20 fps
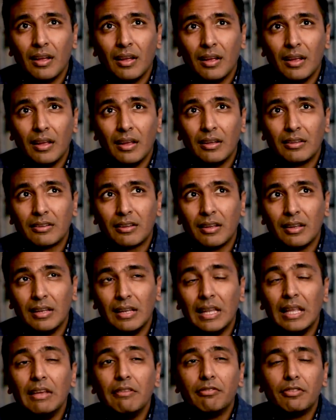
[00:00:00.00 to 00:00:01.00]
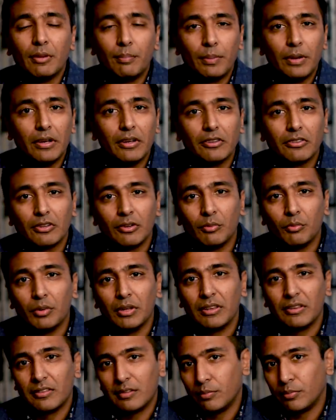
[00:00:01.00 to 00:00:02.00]
It can leave the person
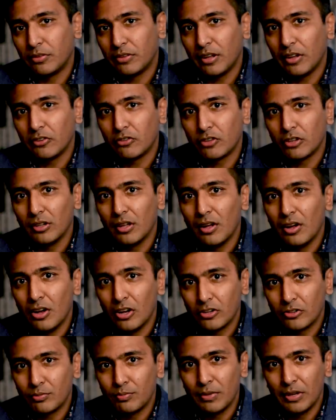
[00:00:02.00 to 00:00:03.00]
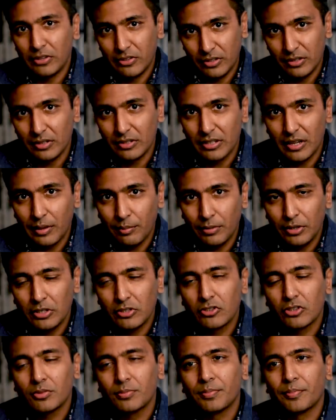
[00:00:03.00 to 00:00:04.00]
with substantial heart muscle
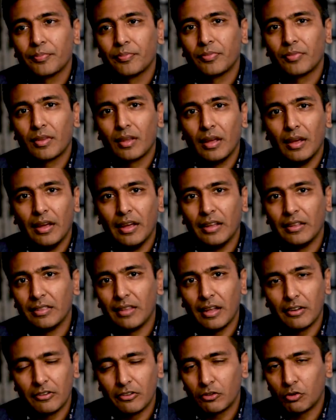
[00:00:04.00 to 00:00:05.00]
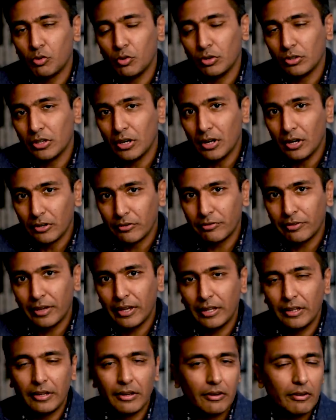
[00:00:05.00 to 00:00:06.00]
damage, and that is called heart
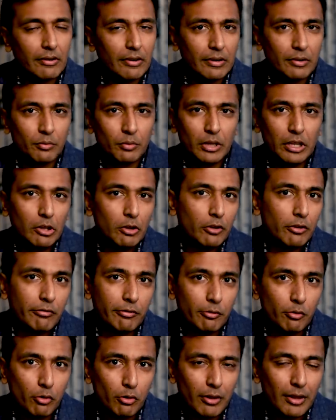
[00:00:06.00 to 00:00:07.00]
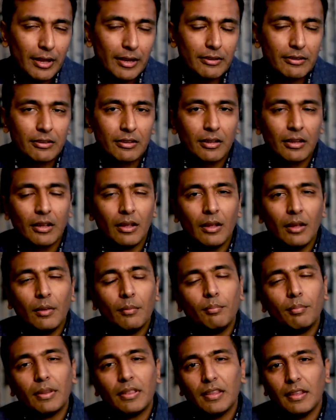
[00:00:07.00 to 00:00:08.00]
failure, and we look for that.
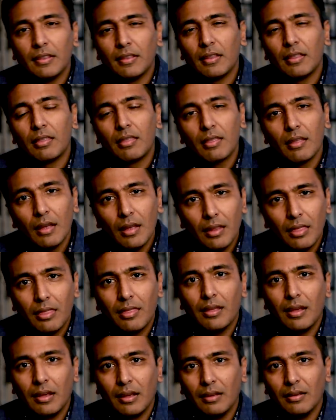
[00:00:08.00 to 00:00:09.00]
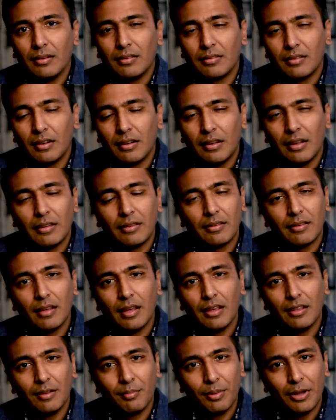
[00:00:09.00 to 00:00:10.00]
But then the third thing is that, let's
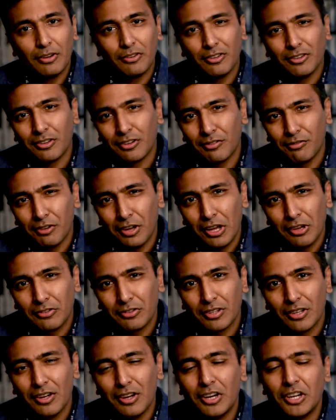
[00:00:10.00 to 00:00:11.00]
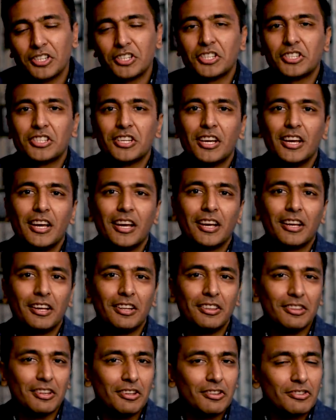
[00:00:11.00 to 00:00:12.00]
say the patient survives the heart attack
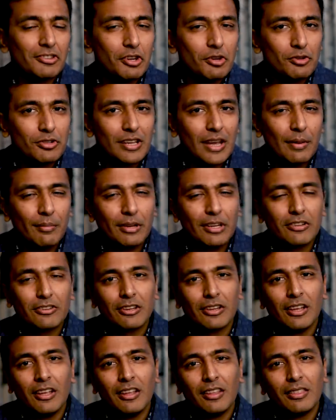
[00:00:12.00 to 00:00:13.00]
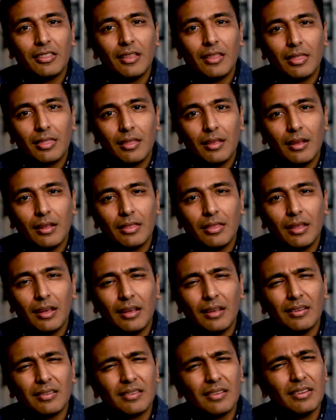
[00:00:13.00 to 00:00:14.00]
and there's no damage. The third thing
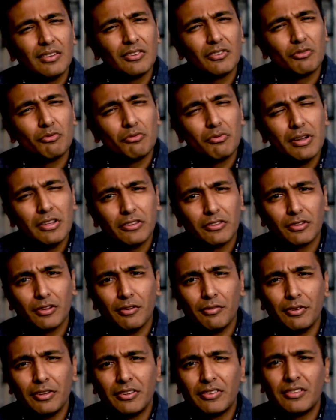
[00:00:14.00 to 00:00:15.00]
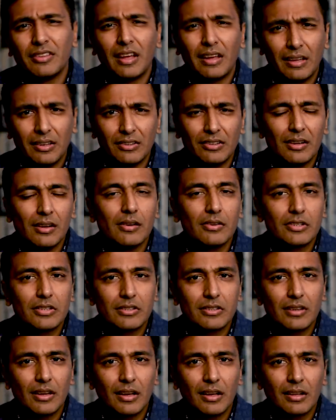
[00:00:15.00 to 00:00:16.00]
is this risk of a second heart
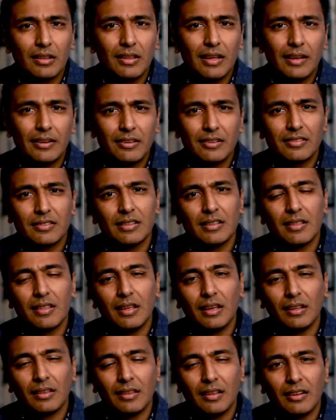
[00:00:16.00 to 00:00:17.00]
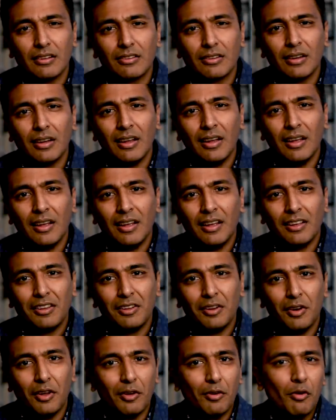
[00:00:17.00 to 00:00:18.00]
attack. That is the thing that,
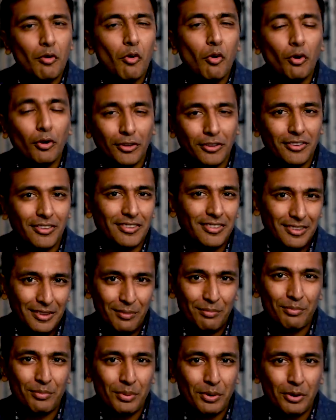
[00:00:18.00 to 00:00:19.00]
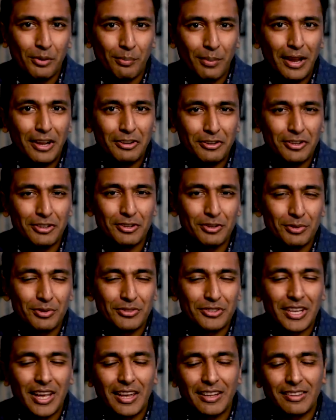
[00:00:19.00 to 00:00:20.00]
you know, haunts the poor patient
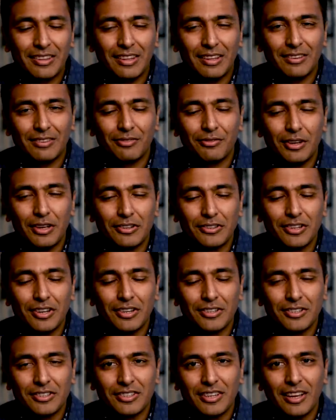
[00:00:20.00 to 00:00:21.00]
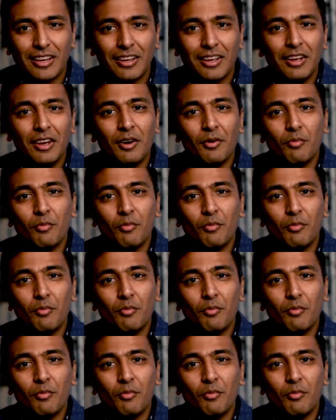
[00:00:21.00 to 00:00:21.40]
who's had this first heart attack.